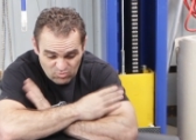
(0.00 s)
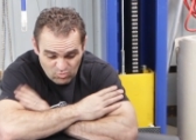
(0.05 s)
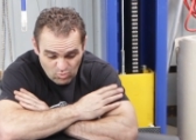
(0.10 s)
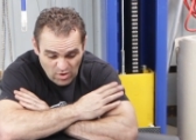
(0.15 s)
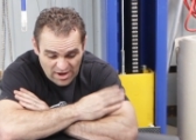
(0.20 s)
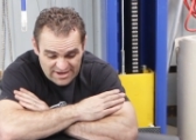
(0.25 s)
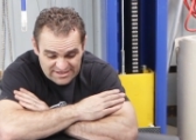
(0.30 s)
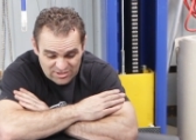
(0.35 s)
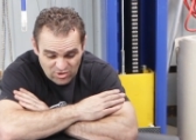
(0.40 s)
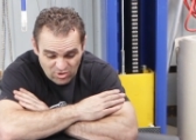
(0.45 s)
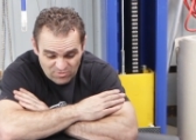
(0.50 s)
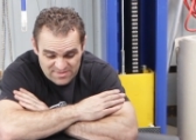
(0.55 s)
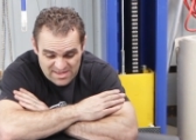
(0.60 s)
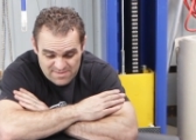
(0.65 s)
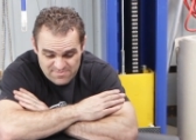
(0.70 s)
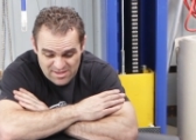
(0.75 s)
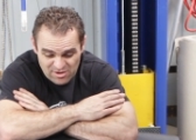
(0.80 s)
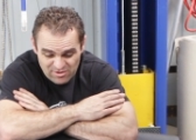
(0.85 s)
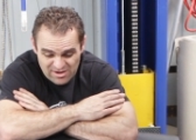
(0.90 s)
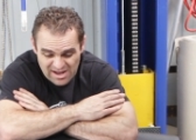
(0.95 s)
waiting on
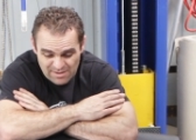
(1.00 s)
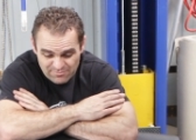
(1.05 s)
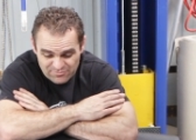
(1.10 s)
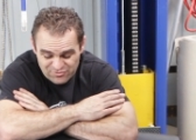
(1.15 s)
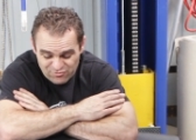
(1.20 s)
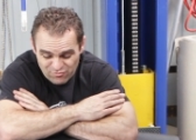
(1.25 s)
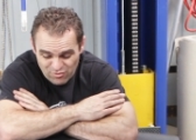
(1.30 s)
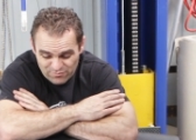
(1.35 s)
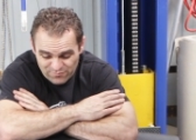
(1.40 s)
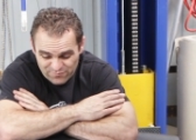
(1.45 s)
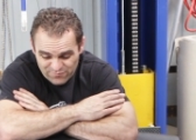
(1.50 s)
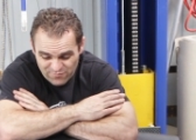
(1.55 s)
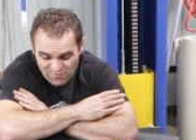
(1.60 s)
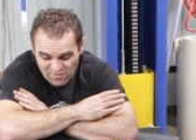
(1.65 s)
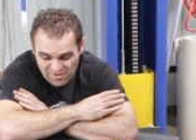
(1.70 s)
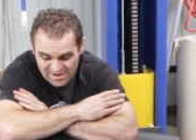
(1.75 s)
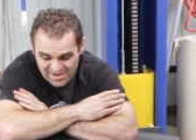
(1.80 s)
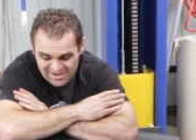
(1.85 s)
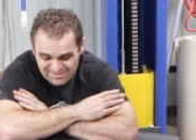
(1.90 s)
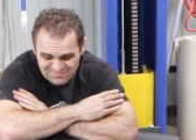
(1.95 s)
them. They'll come through on
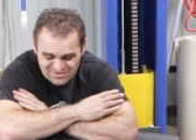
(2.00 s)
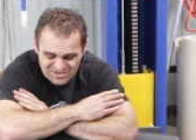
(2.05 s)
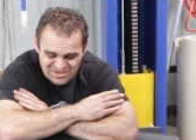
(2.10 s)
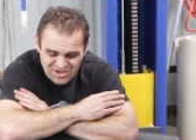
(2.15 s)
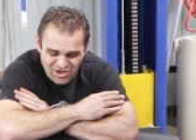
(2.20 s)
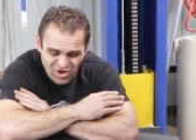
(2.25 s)
Friday.